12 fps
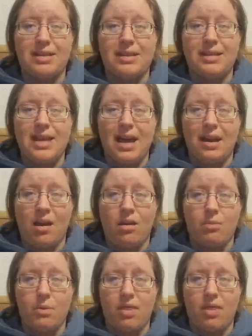a
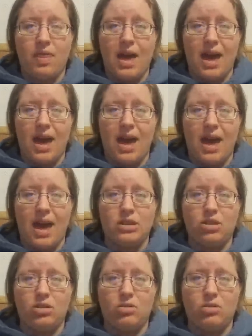setup that I can
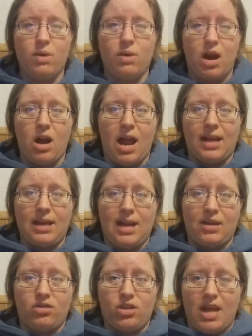do where I can
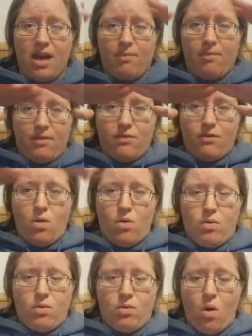actually have my
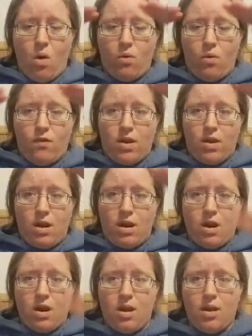phone over,